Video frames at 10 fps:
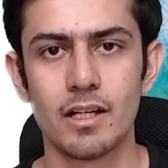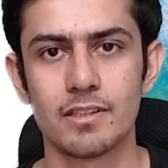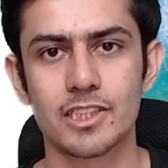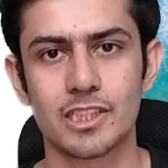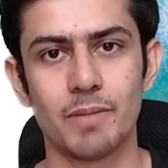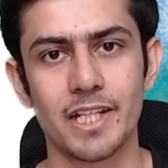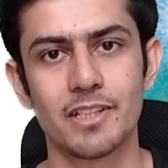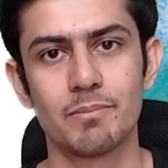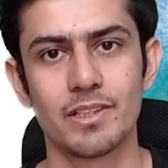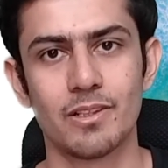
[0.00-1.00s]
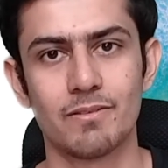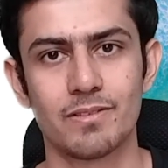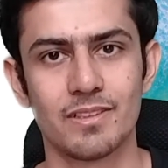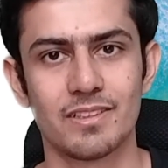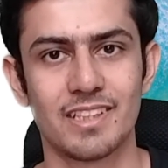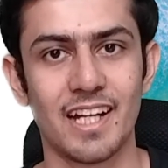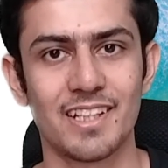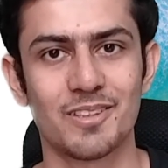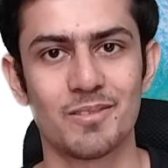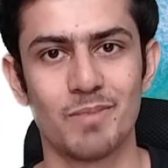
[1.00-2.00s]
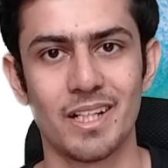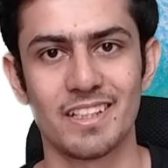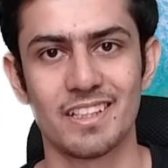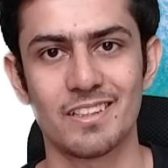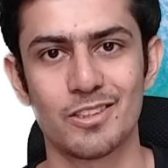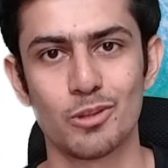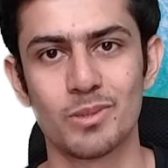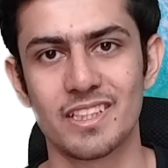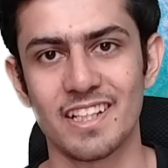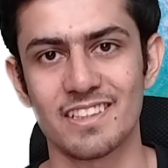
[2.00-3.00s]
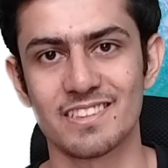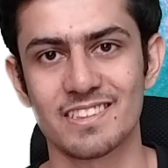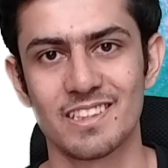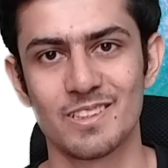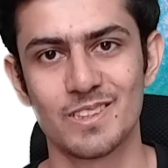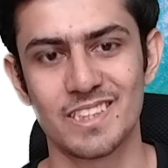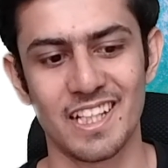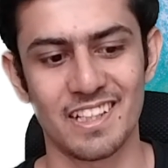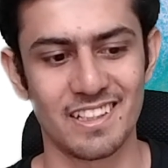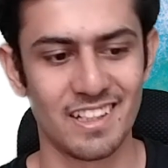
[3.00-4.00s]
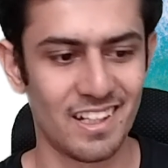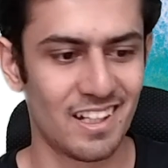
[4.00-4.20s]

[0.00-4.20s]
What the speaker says: This reminded me of a line by Tobin Titus, who said,